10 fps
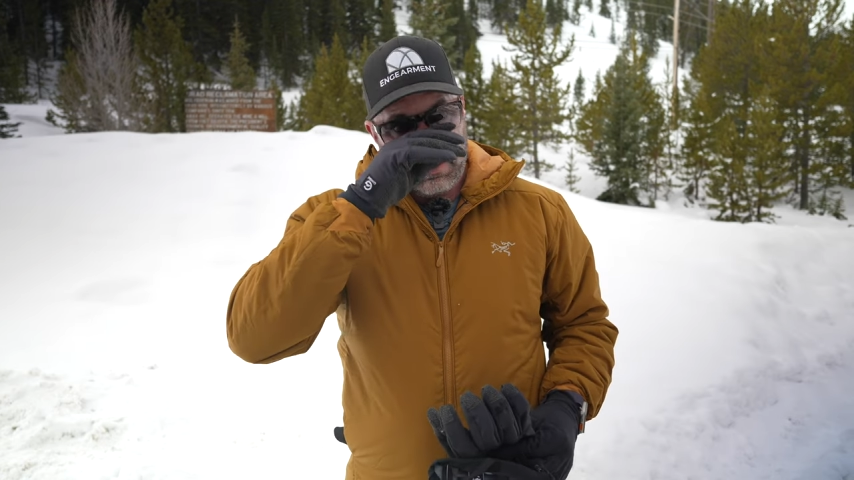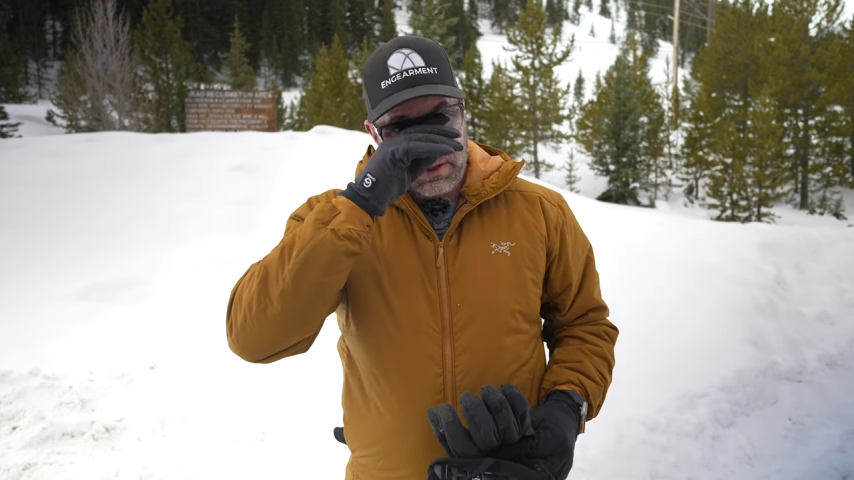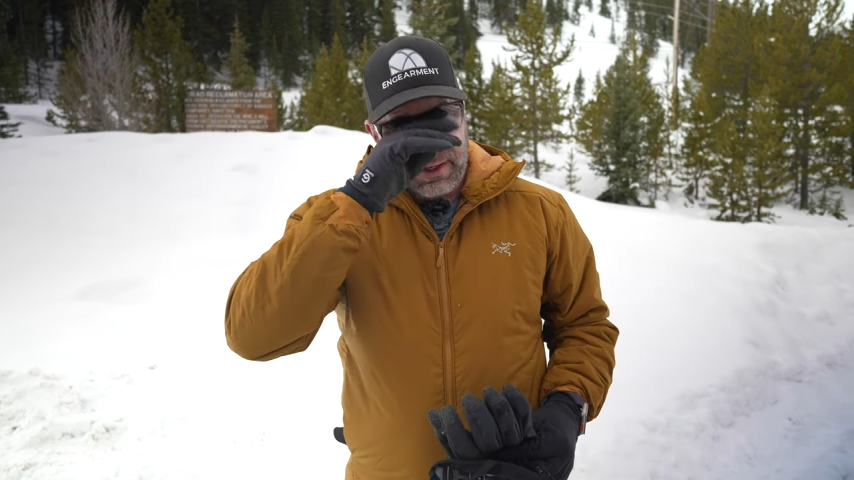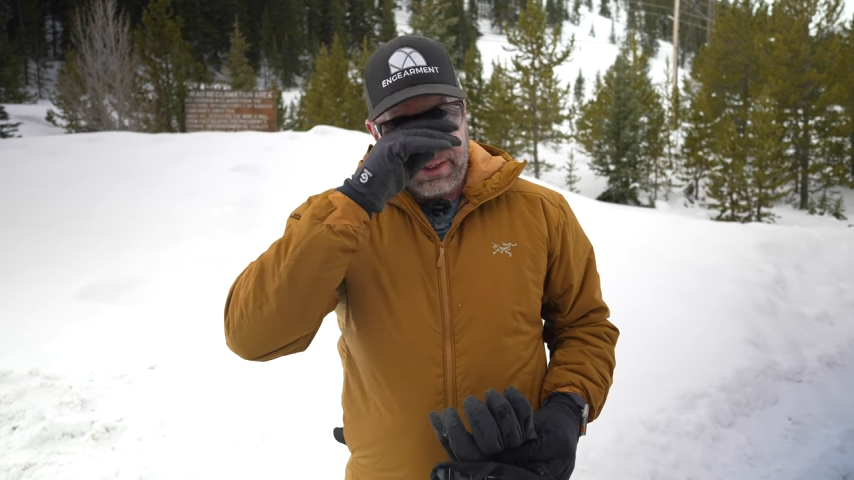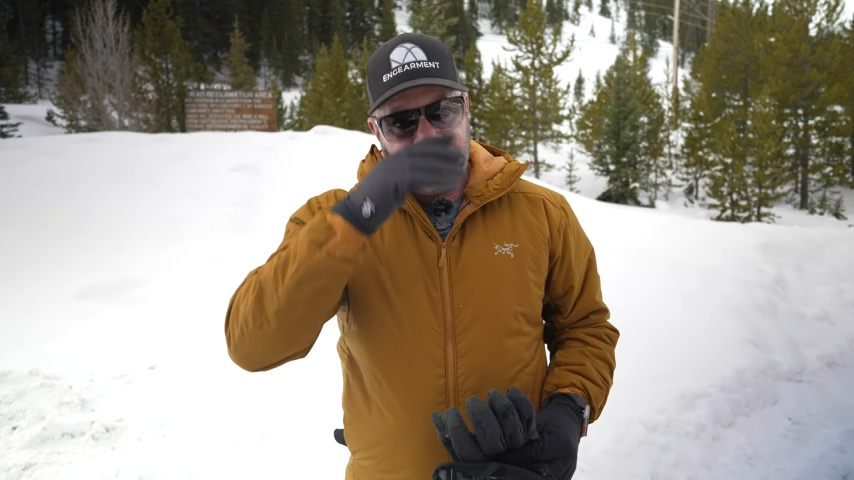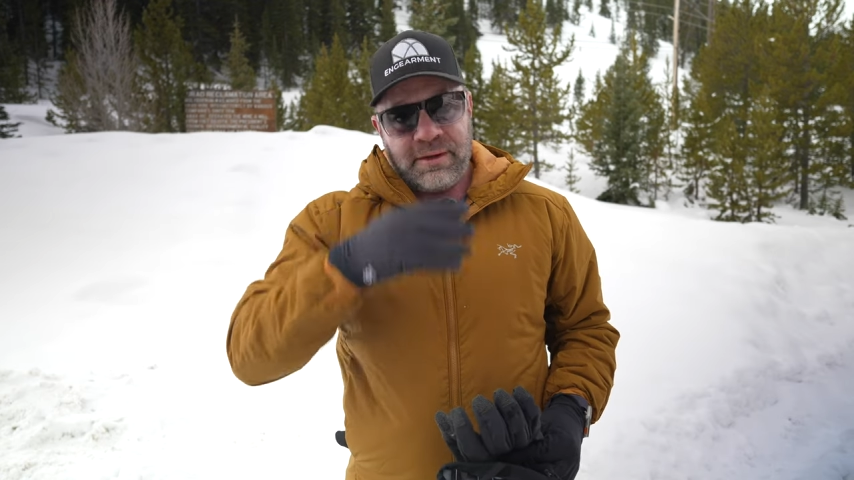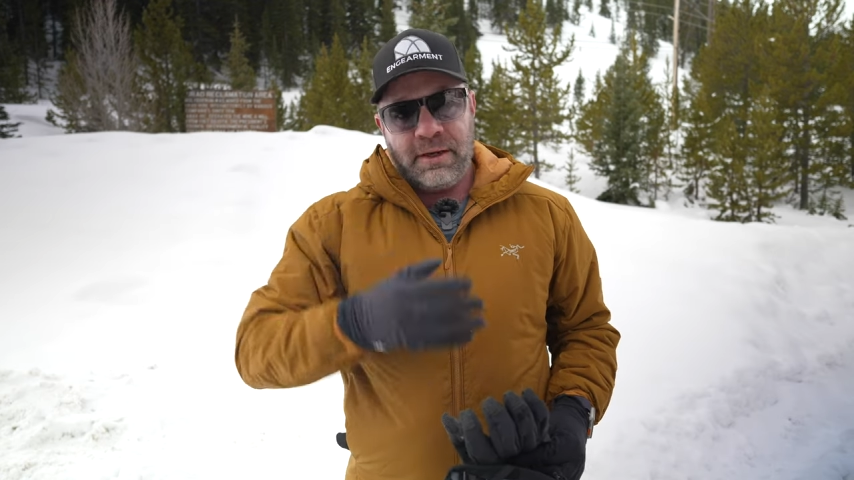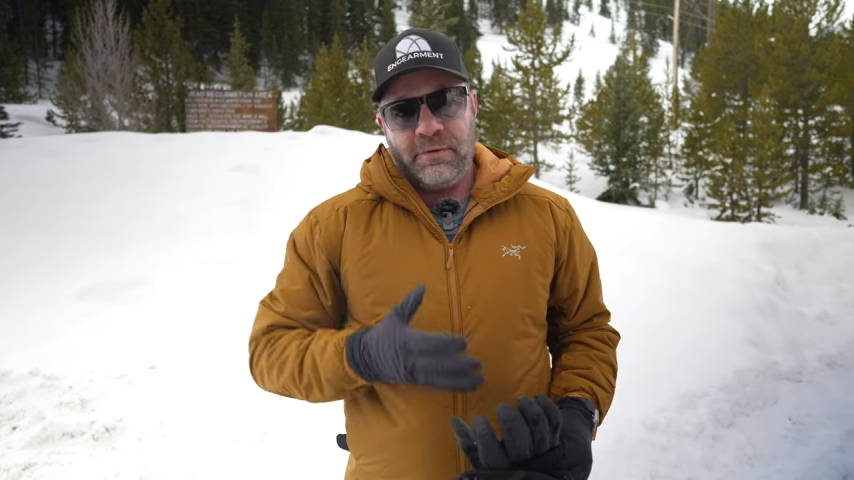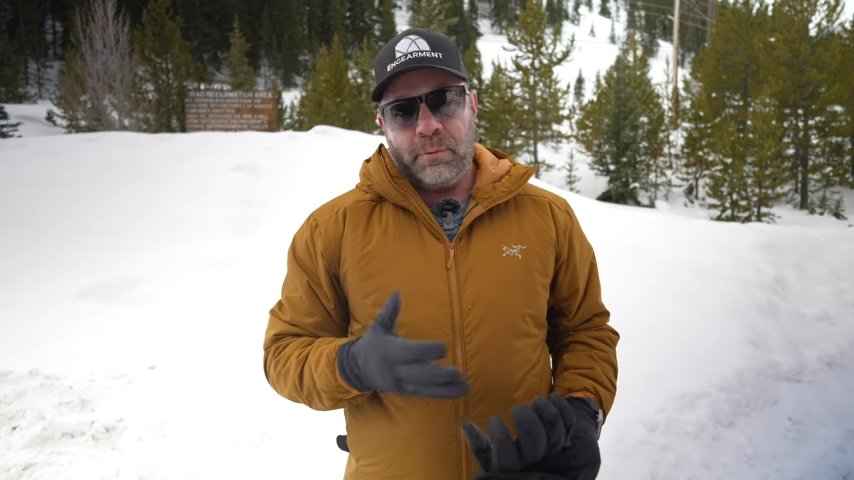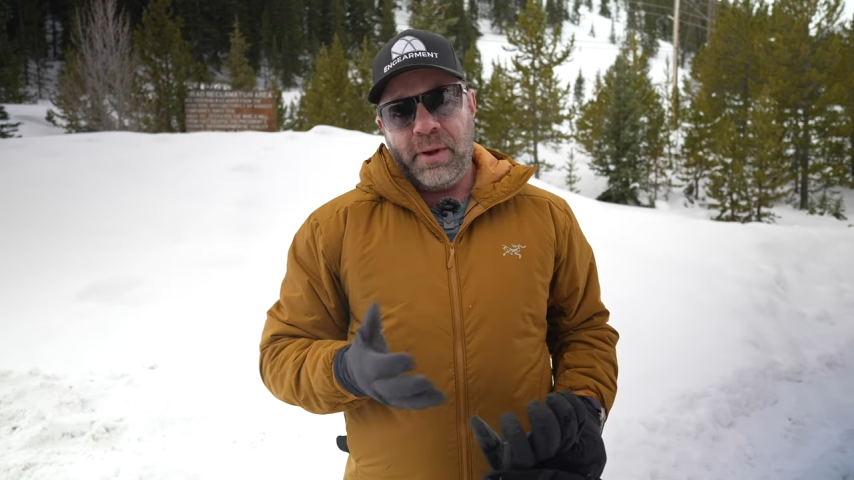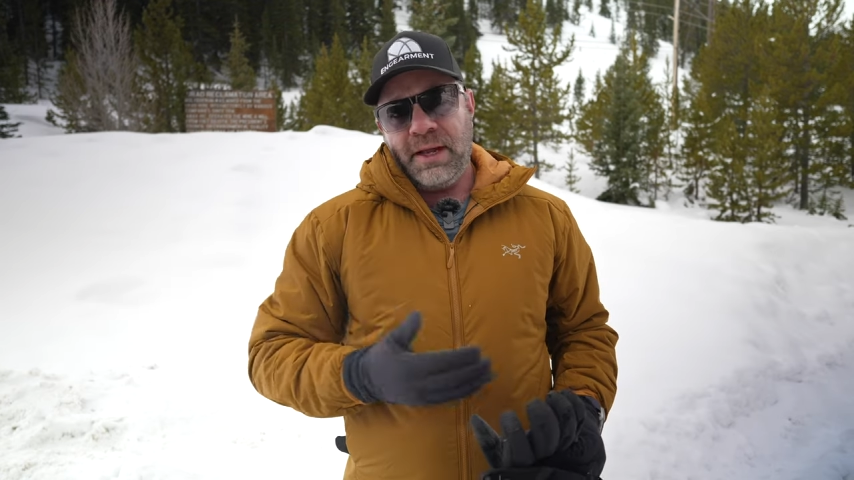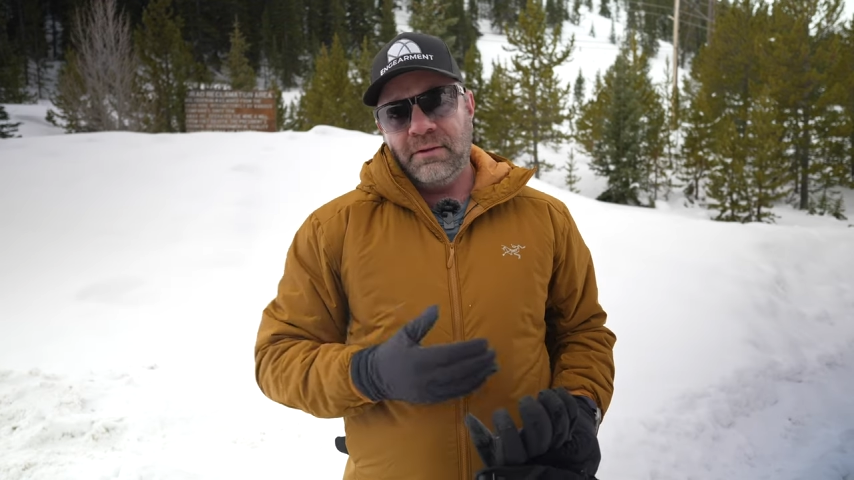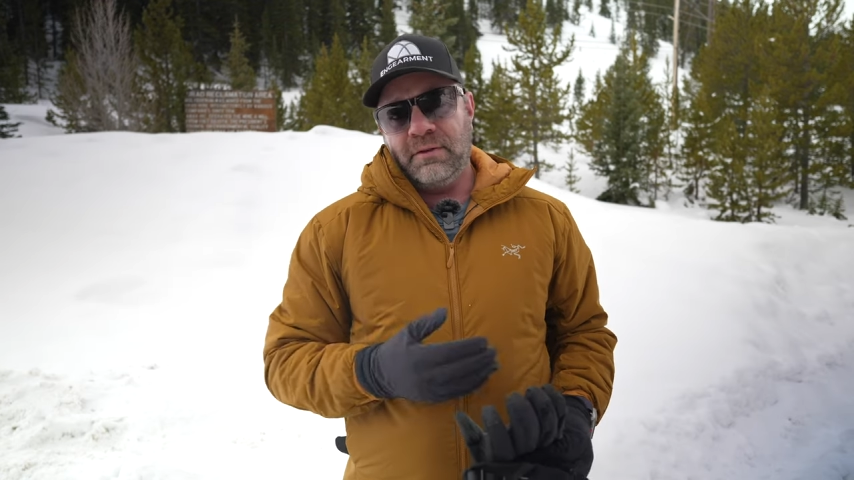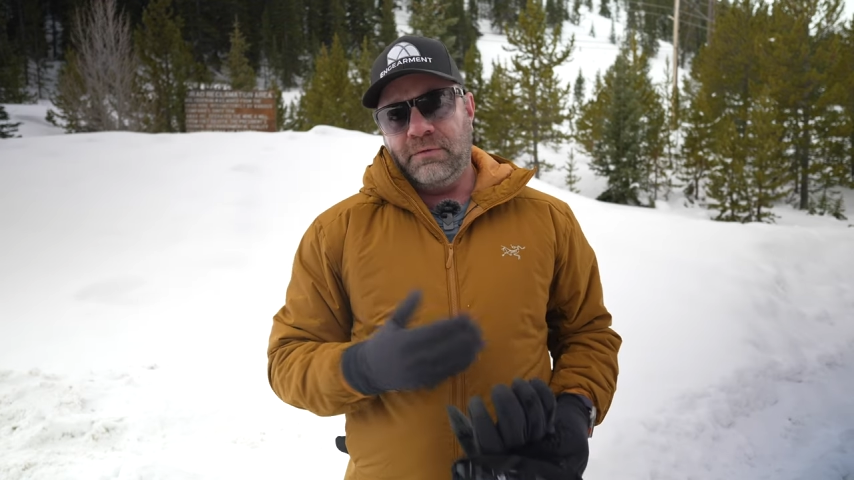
the inside of your pants,